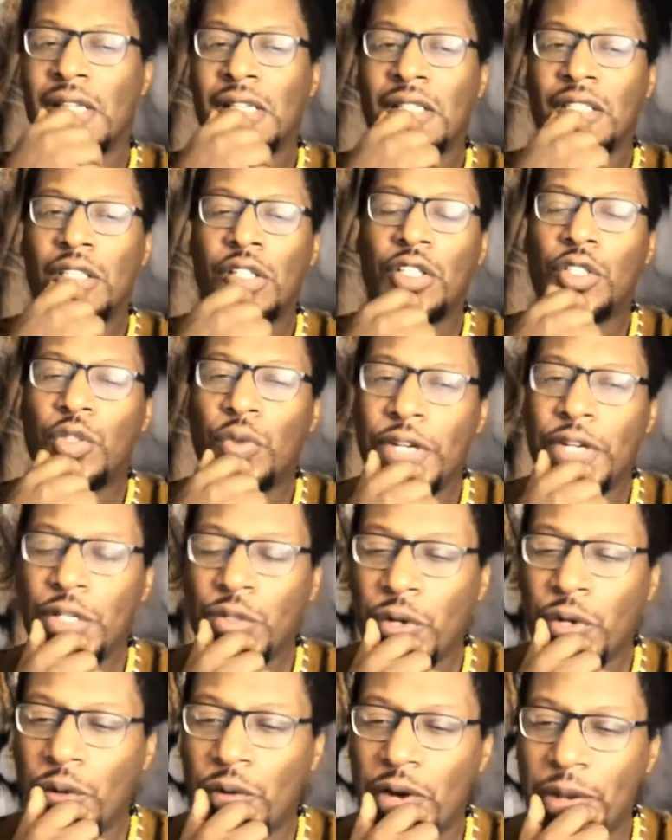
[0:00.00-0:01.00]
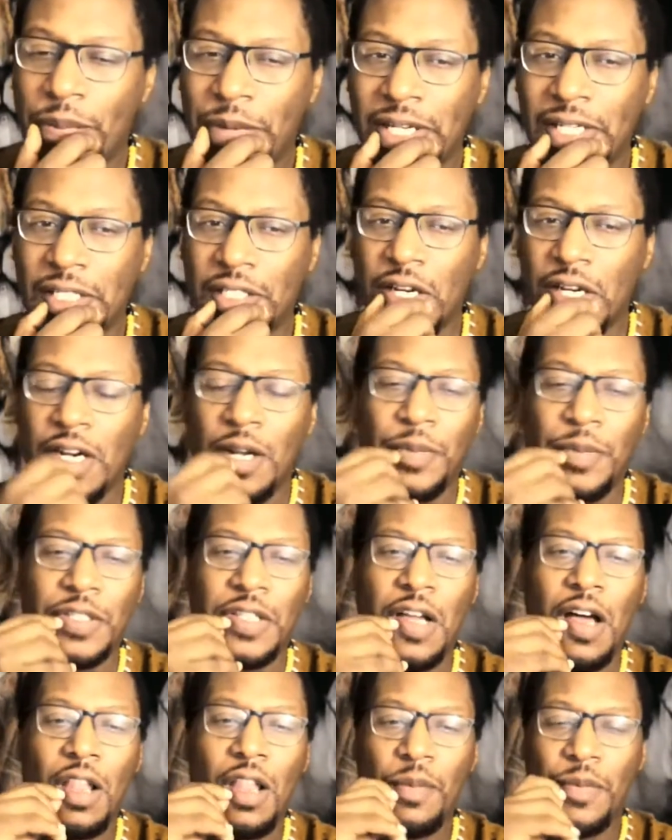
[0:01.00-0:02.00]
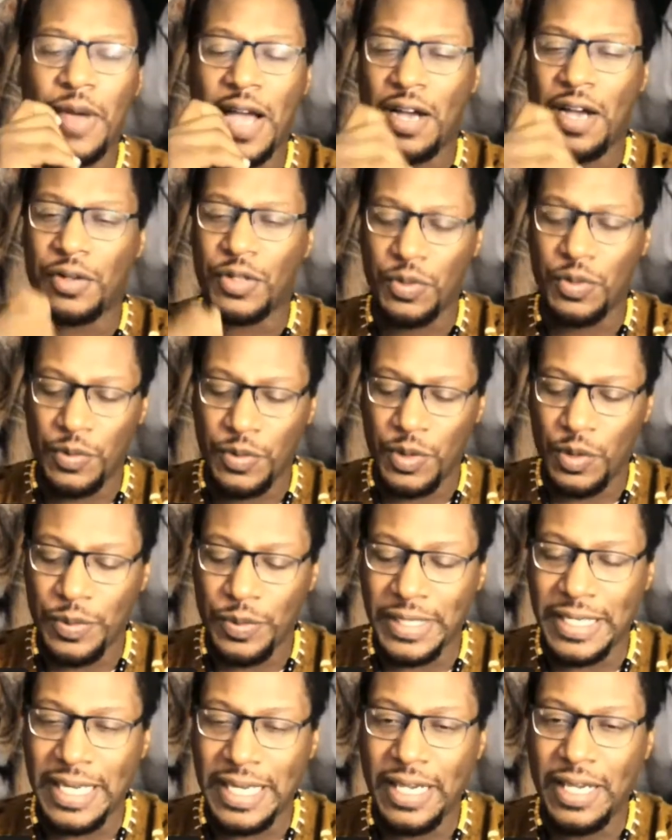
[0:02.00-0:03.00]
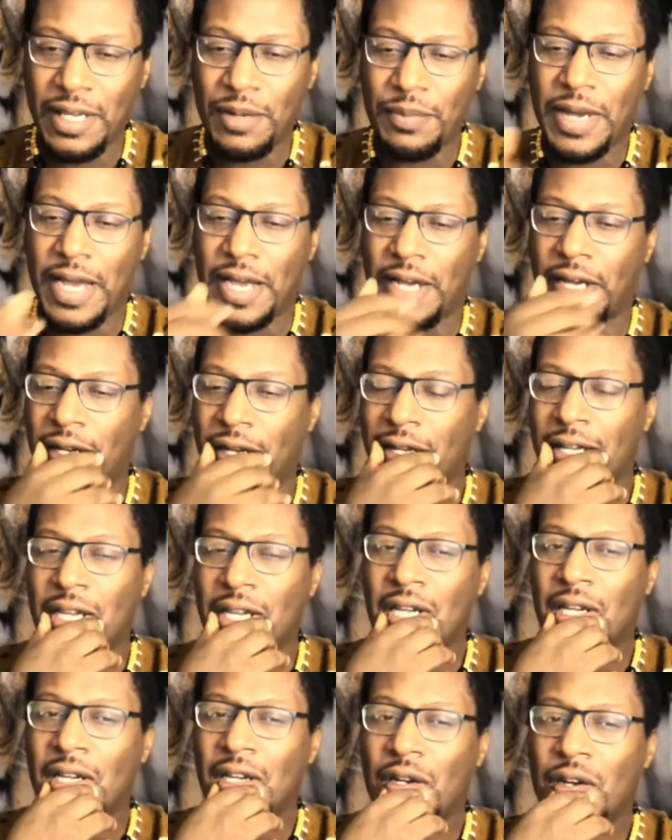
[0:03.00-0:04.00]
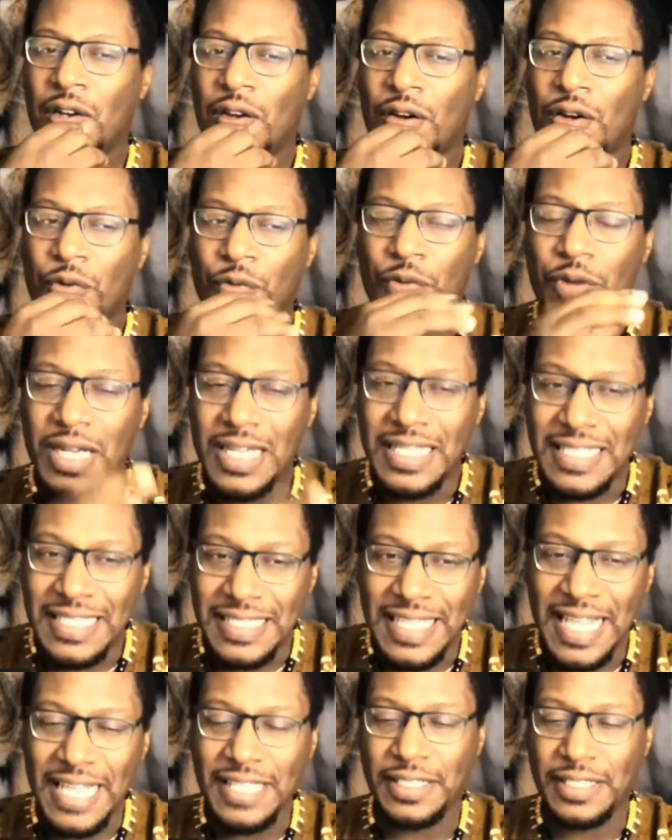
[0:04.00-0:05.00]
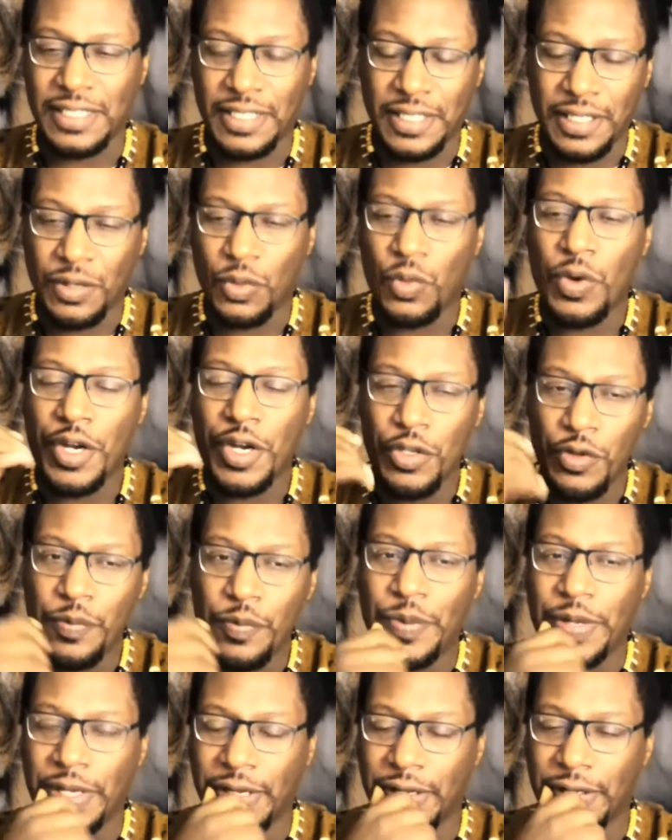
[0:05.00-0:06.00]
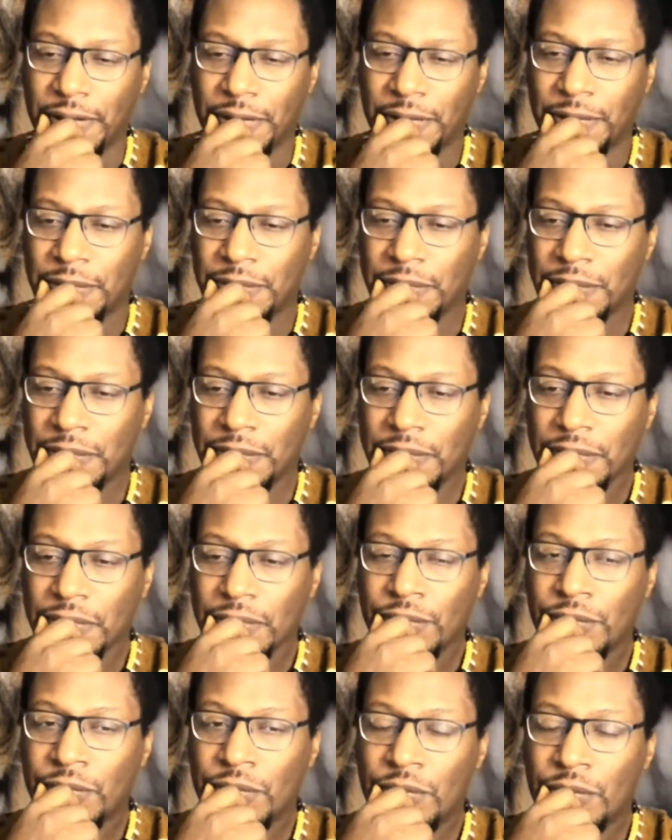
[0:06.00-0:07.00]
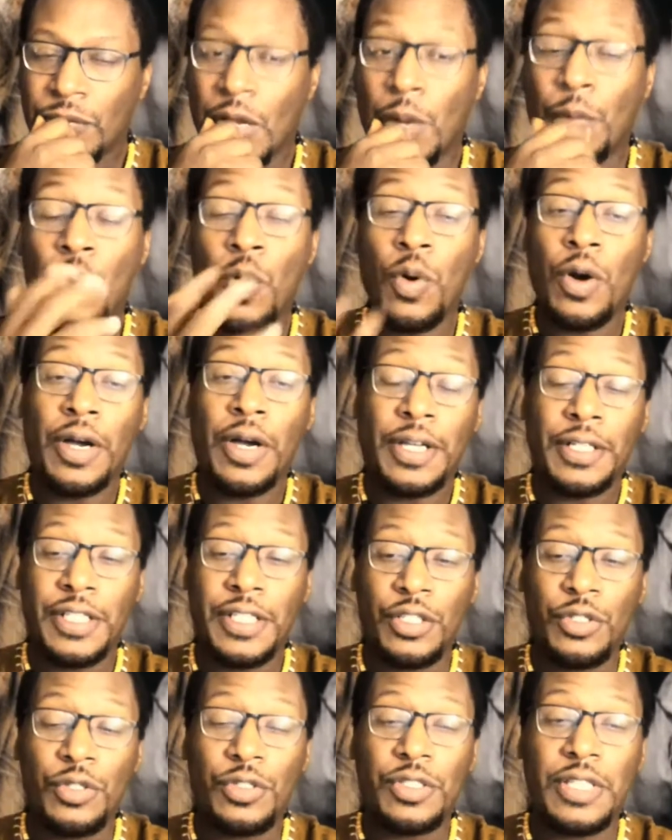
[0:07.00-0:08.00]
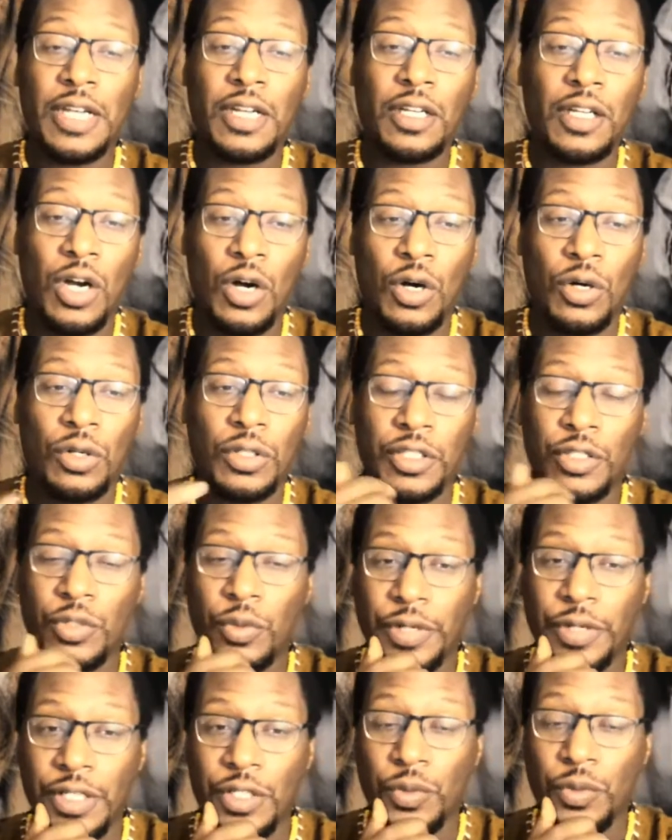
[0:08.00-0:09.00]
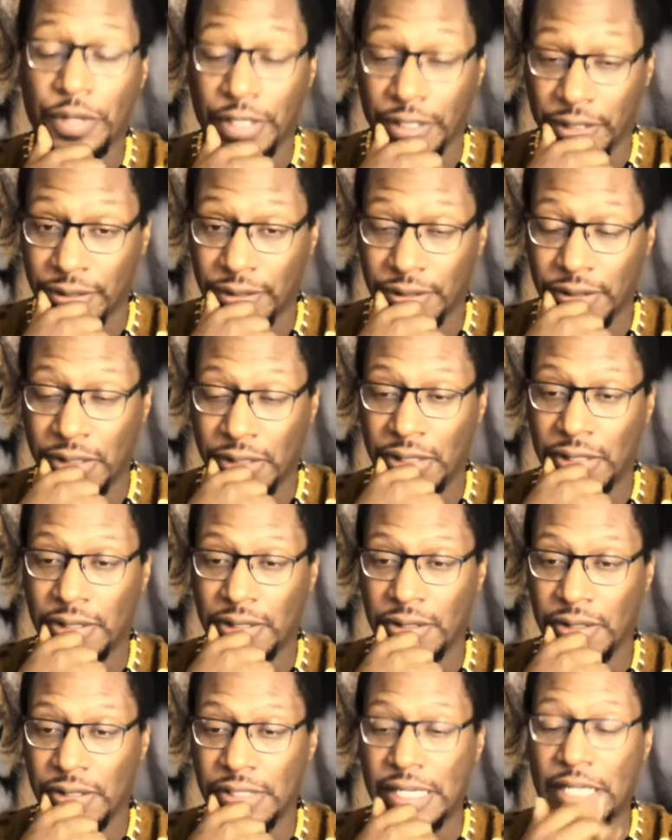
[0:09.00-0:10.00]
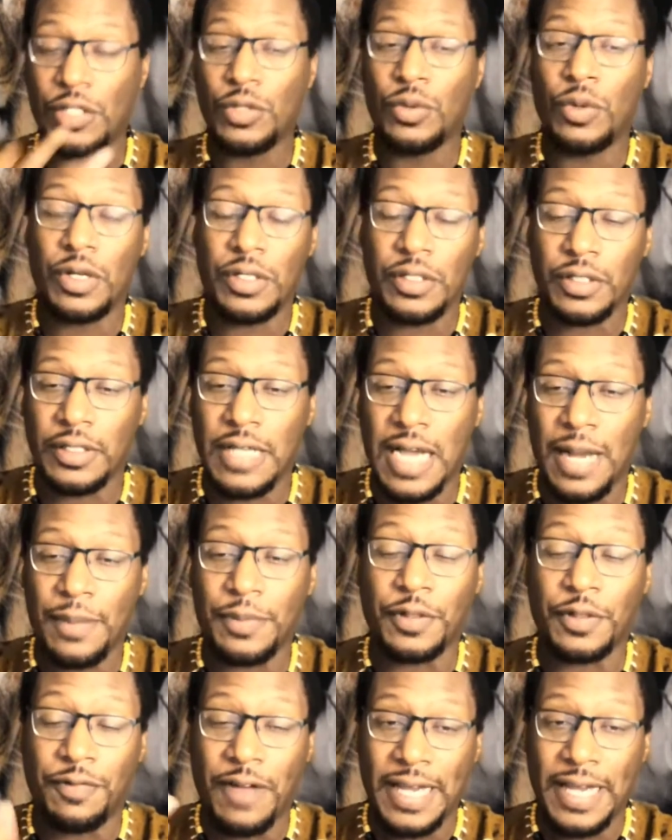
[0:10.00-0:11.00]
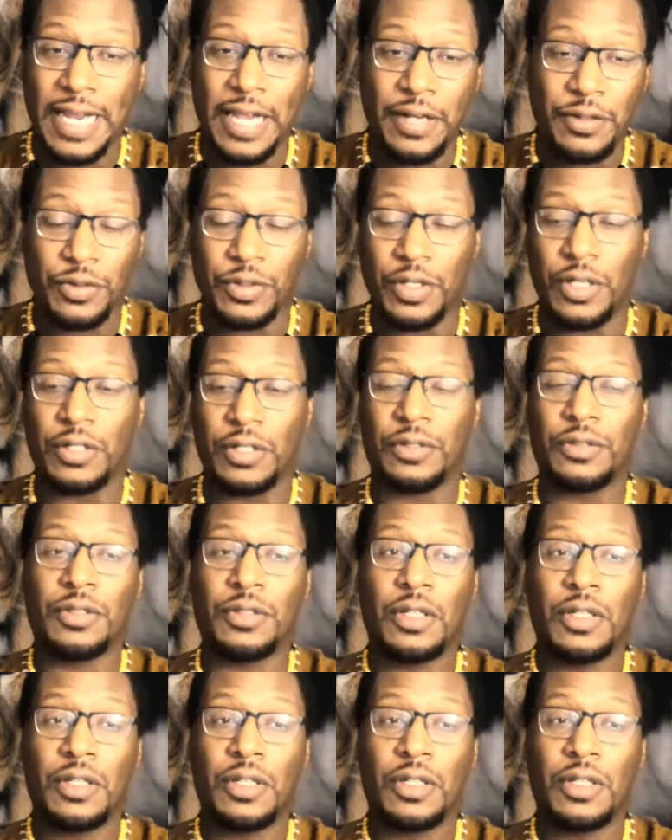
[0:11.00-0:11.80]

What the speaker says: So the 2021 Money Turn Up is all about you begin by assessing where you've been. Number one, did you set a goal in 2020 that you want to accomplish, a financial goal?